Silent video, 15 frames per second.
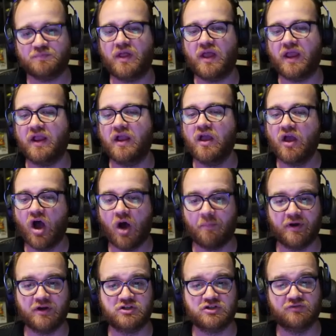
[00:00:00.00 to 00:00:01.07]
playing a
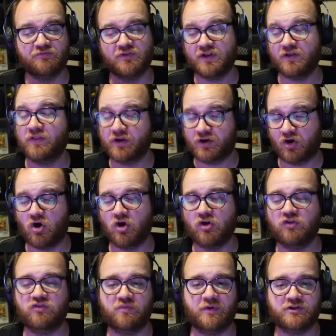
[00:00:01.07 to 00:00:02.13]
bunch of vanilla
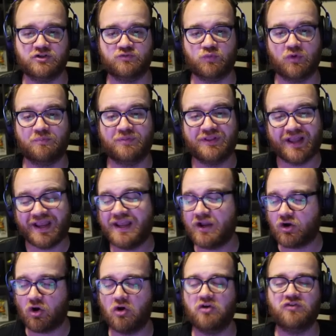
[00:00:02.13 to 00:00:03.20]
cards so much as we're
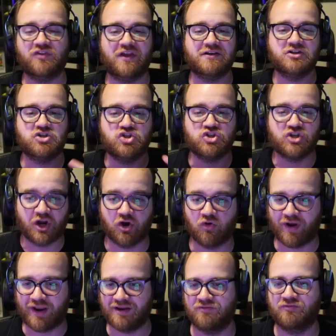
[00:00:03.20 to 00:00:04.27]
playing cards that
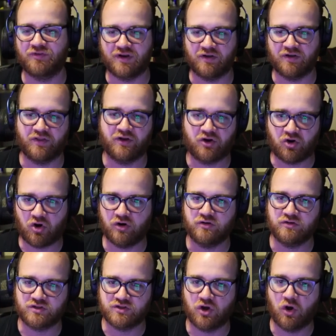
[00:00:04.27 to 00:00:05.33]
generate vanilla
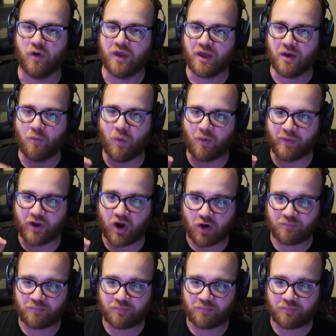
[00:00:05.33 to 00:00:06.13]
cards. So while we are